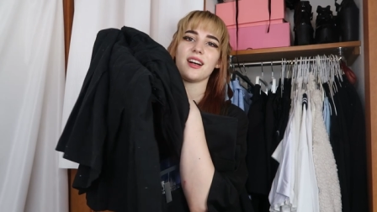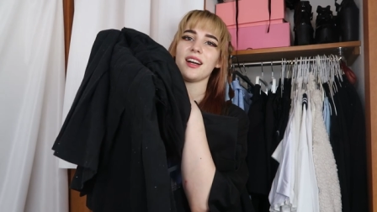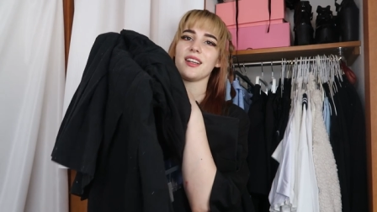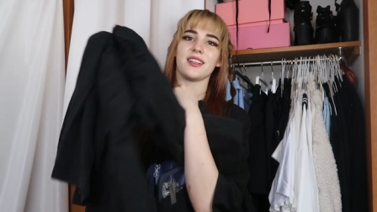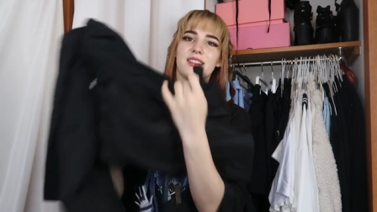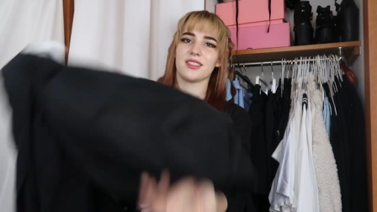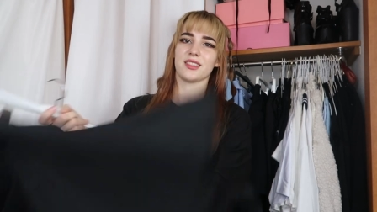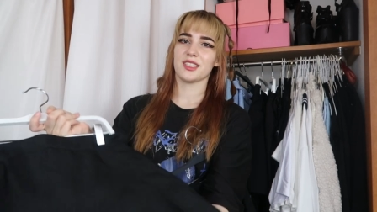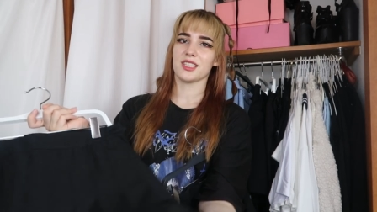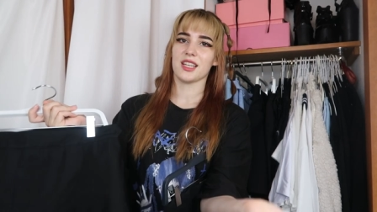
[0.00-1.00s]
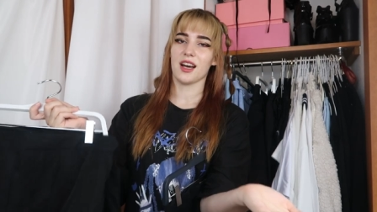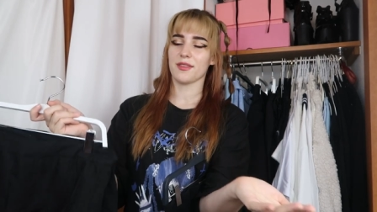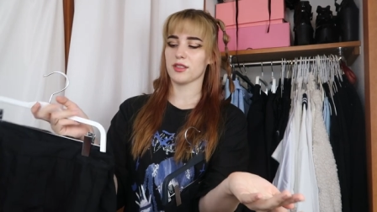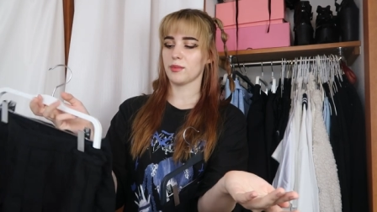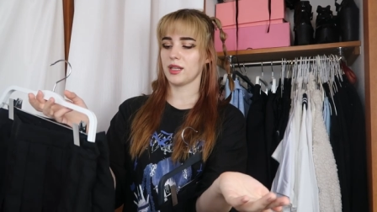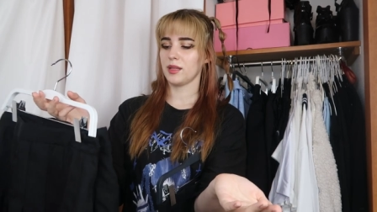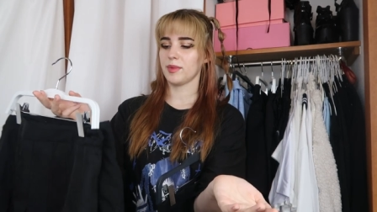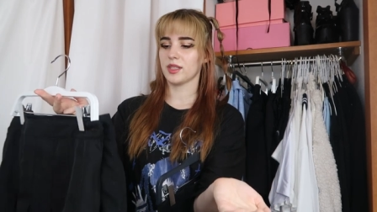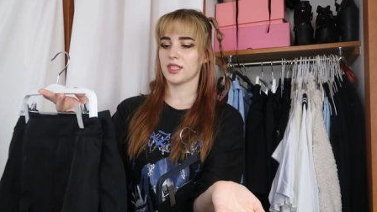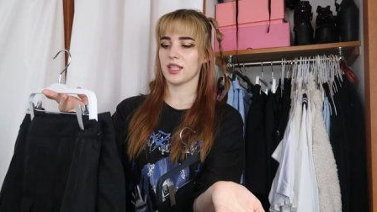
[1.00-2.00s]
I just have so many
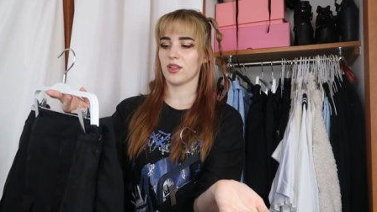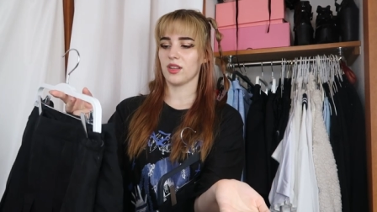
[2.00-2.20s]
because I